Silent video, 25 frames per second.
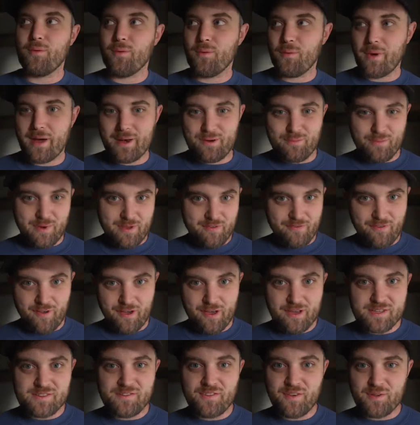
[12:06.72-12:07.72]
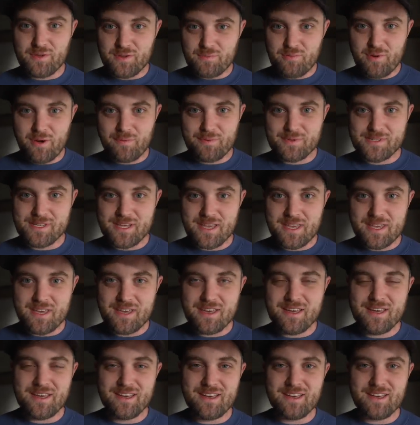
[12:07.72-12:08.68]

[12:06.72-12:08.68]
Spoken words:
When we first viewed the property,